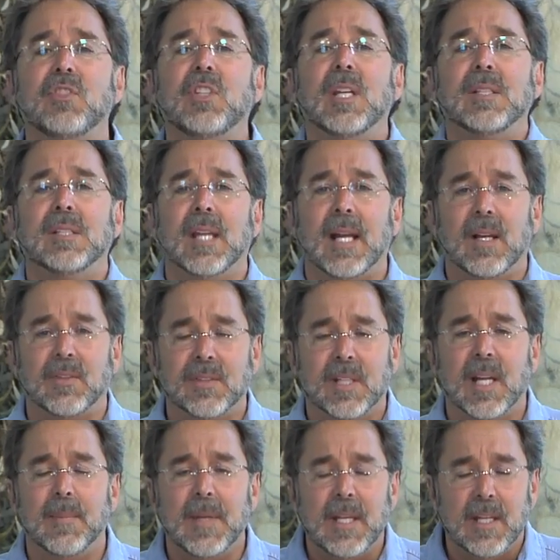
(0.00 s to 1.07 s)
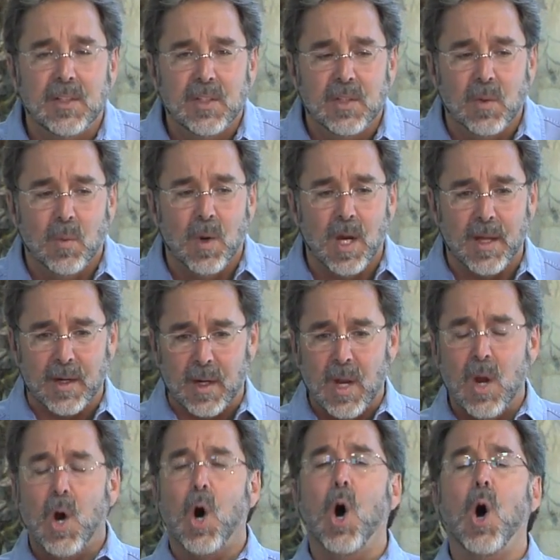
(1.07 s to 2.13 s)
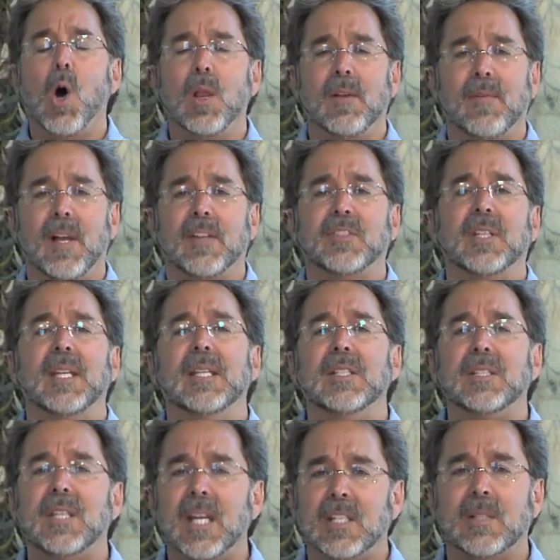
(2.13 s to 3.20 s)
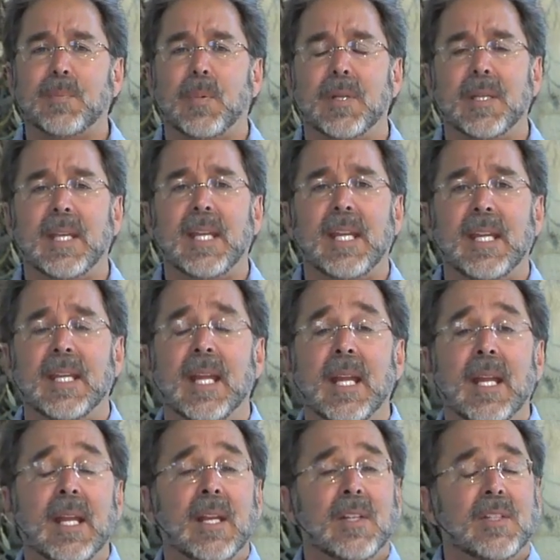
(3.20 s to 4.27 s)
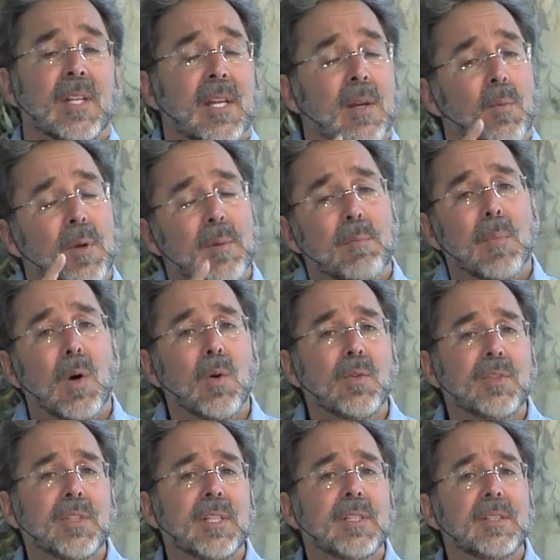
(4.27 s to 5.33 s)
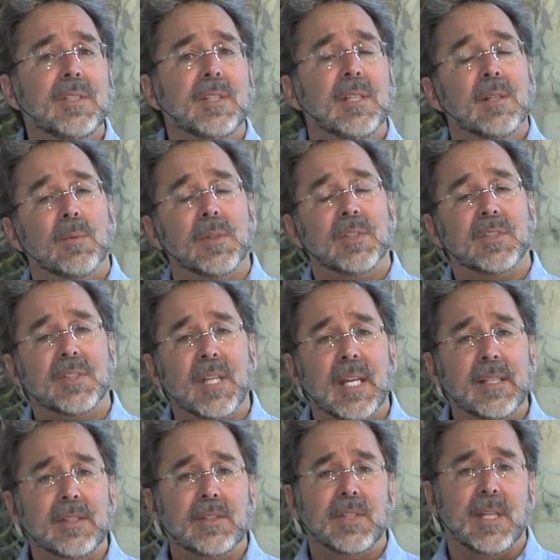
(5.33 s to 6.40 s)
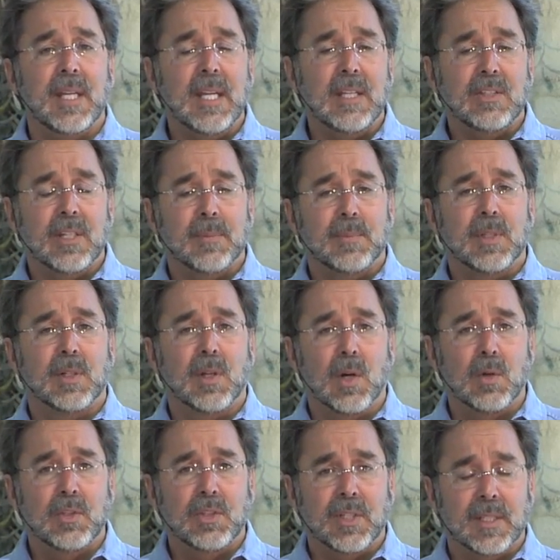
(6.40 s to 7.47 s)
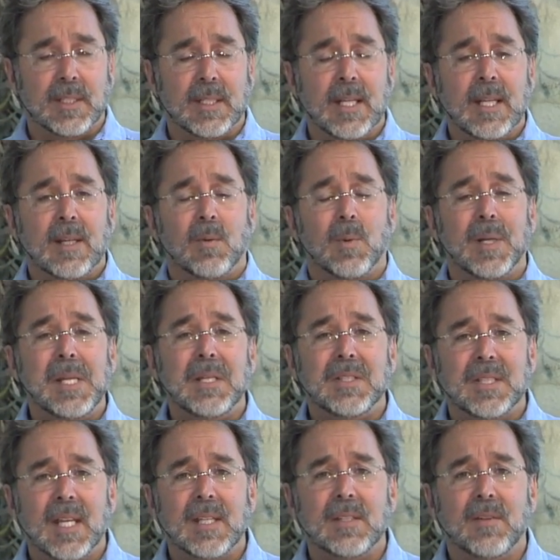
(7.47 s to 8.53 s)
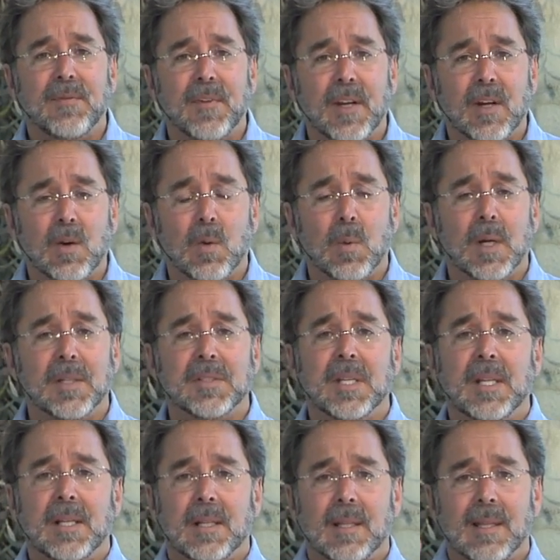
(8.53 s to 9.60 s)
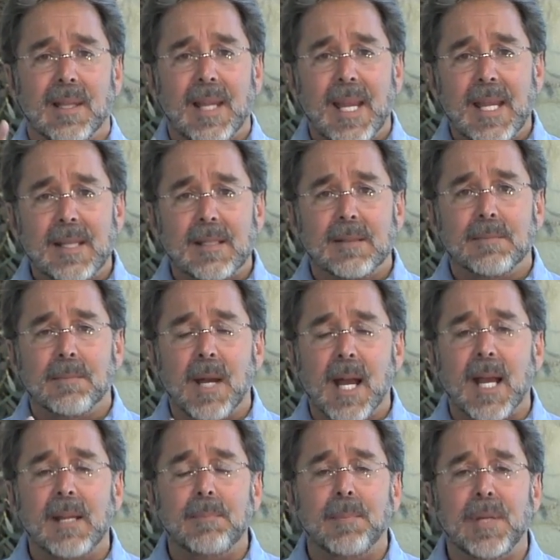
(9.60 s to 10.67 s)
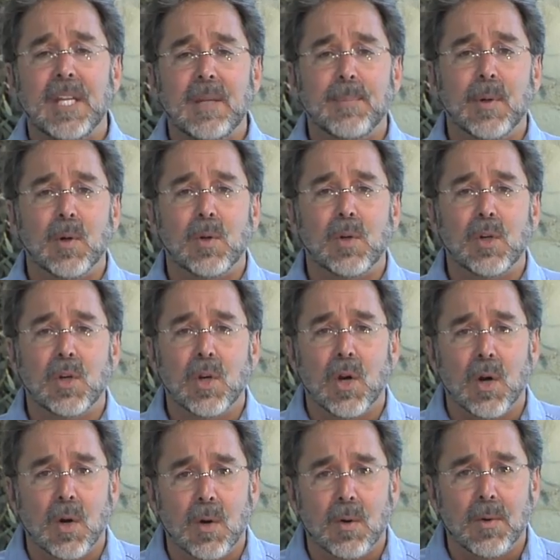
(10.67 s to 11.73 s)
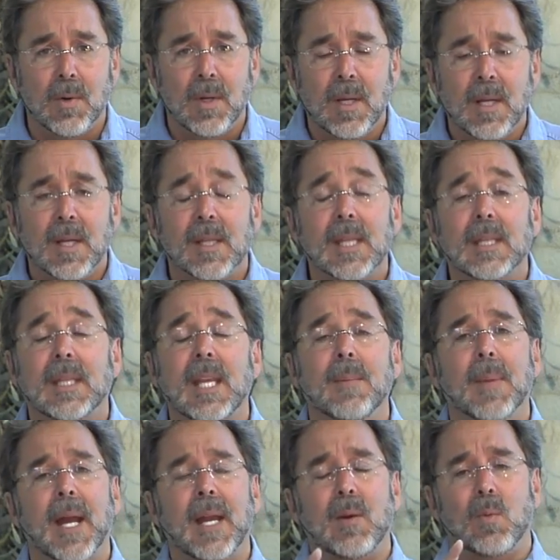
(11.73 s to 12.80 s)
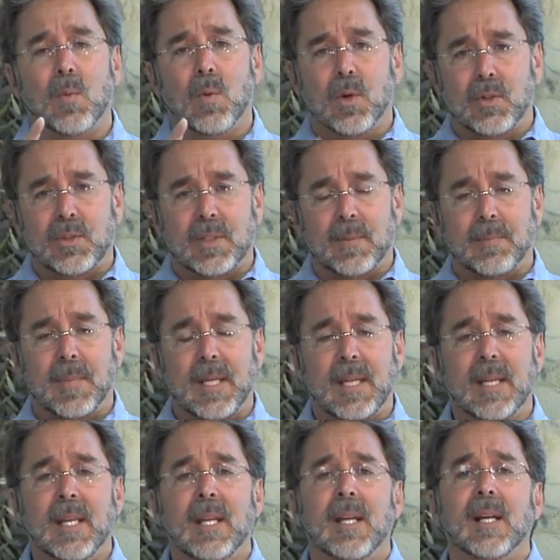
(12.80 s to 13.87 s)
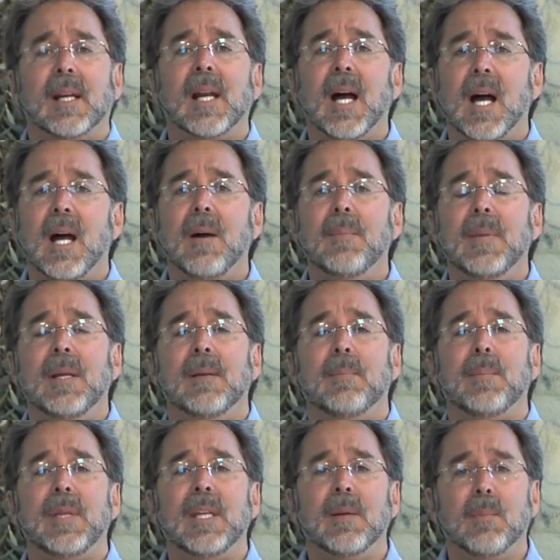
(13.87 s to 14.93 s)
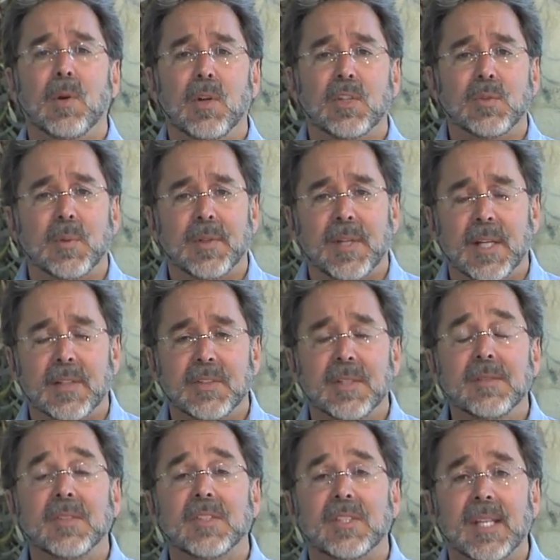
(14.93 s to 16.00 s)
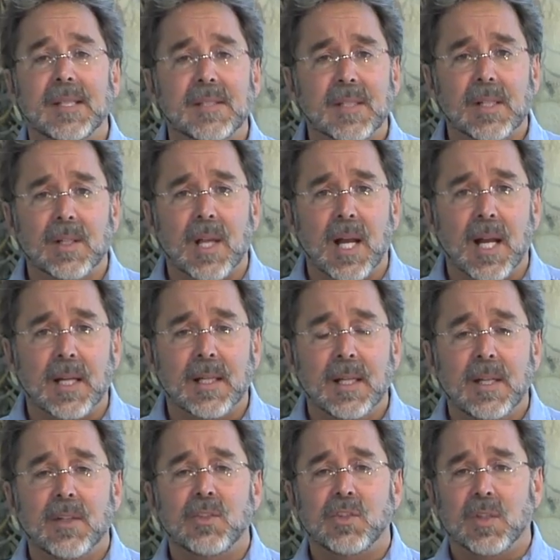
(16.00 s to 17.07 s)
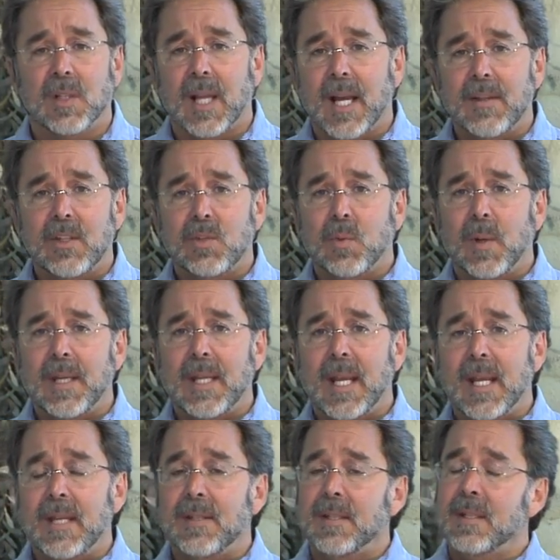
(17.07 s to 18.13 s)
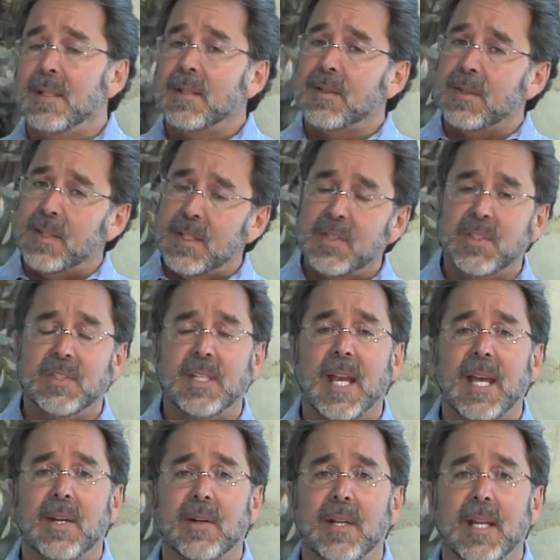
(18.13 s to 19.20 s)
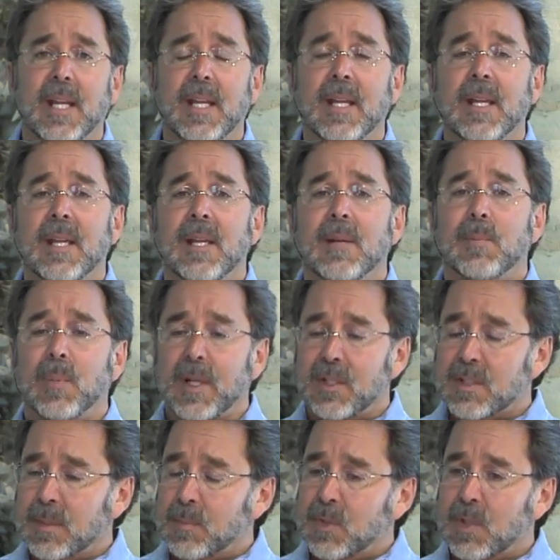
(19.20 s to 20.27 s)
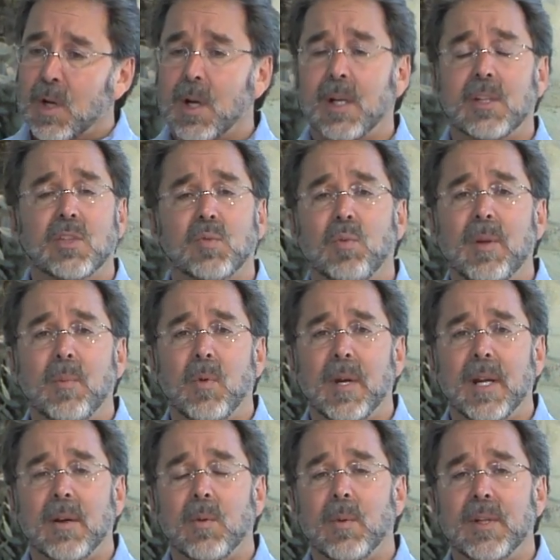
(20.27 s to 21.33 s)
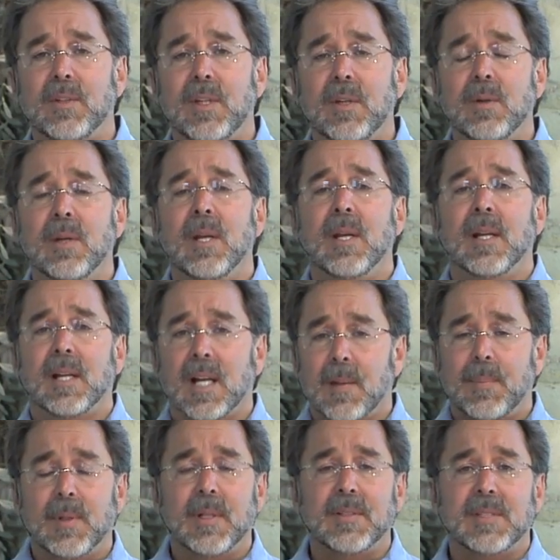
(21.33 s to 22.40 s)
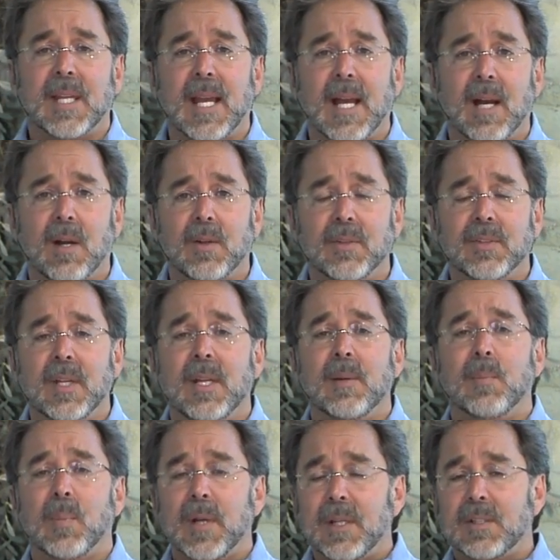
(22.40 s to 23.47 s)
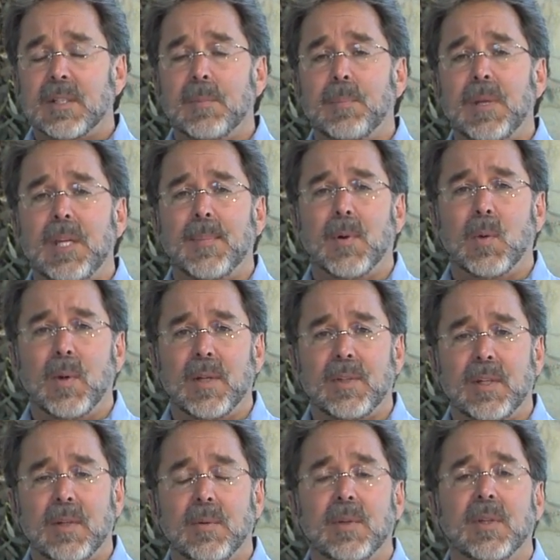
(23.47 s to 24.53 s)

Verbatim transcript: Gentiles coming into the water. All of us in desperate need. When Moses was sent to Egypt, to Goshen, what he said to Pharaoh was, let my people go that they might worship me. Come be immersed with us, 6 o'clock, July the 28th, this Saturday. Bring some dark swimwear with you, couple of towels. Bring some people with you.